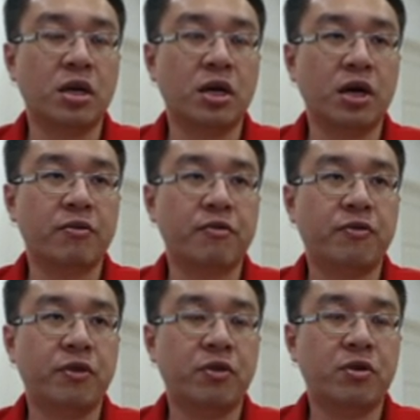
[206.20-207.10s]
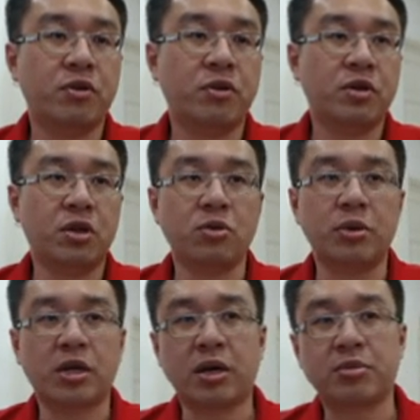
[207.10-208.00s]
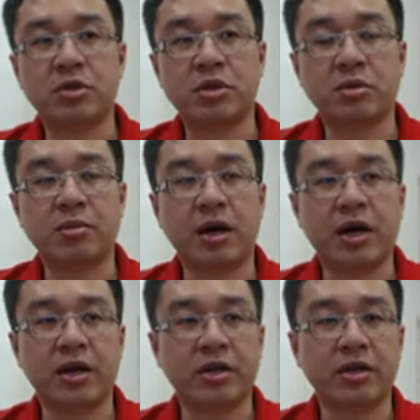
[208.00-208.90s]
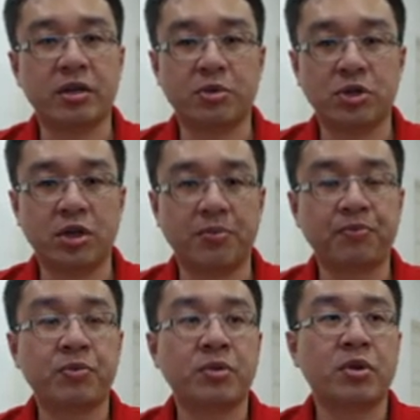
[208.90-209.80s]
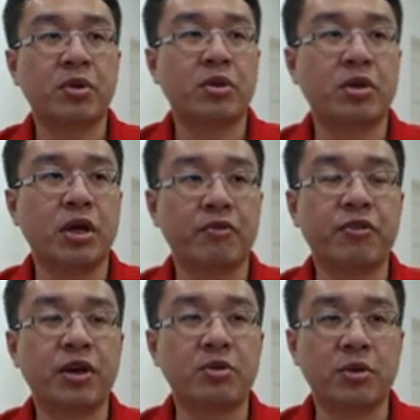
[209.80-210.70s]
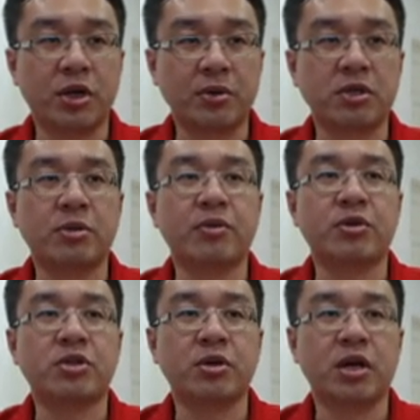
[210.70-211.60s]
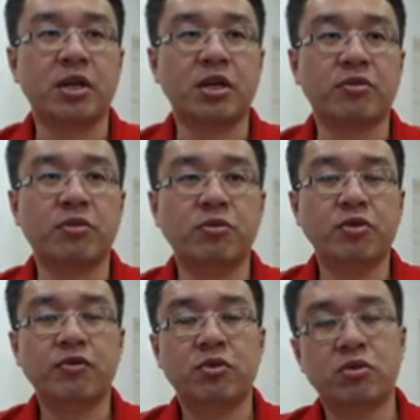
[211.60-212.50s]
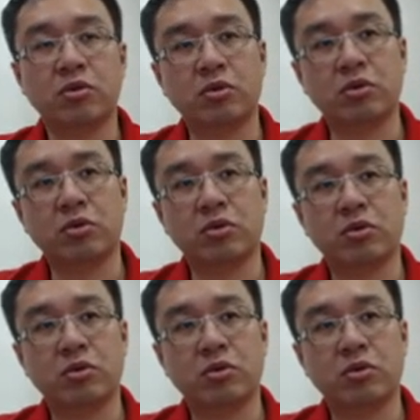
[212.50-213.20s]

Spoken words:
f4 it will be captured by the bishop, f5 will be captured by bishop, and if you move to